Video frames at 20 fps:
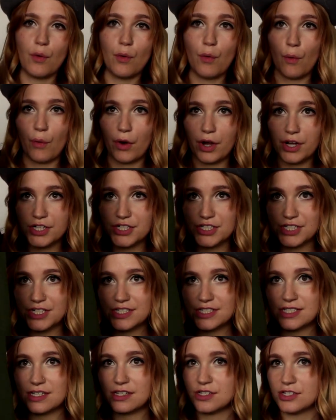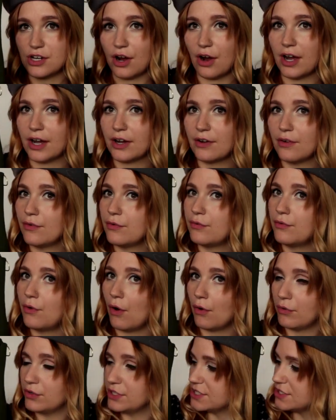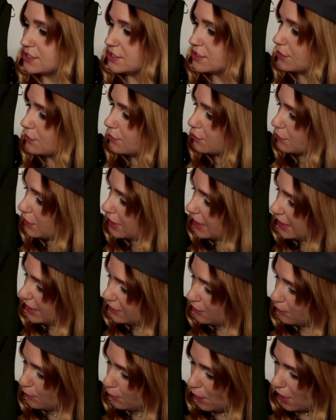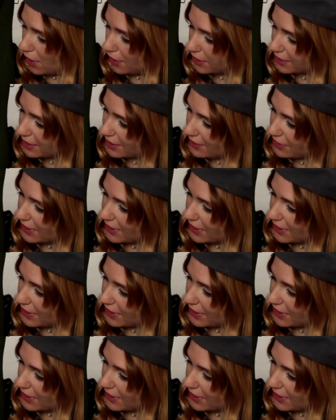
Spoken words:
gorgeous dark forest green one